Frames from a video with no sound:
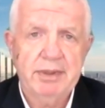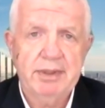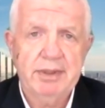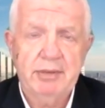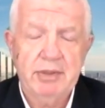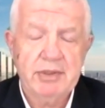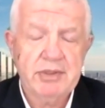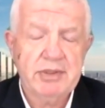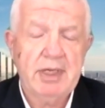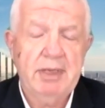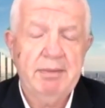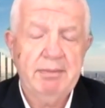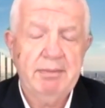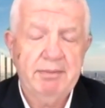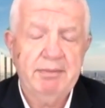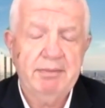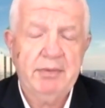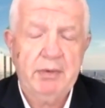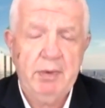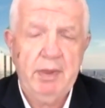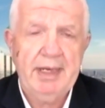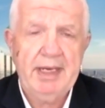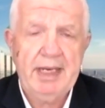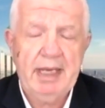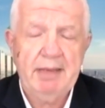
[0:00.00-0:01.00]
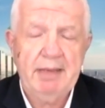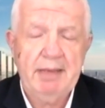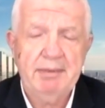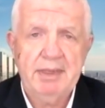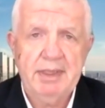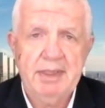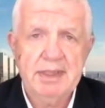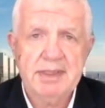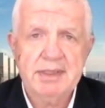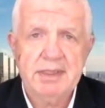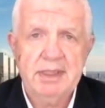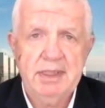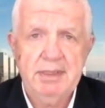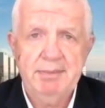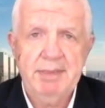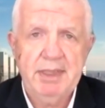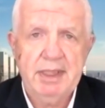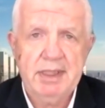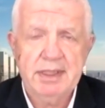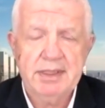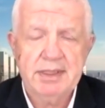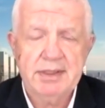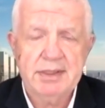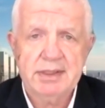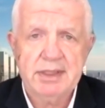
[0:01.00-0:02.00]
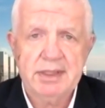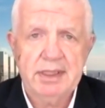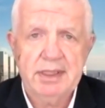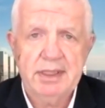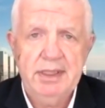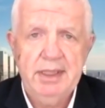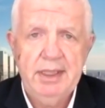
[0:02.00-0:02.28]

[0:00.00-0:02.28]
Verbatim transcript: which I'm quite happy to see because uh,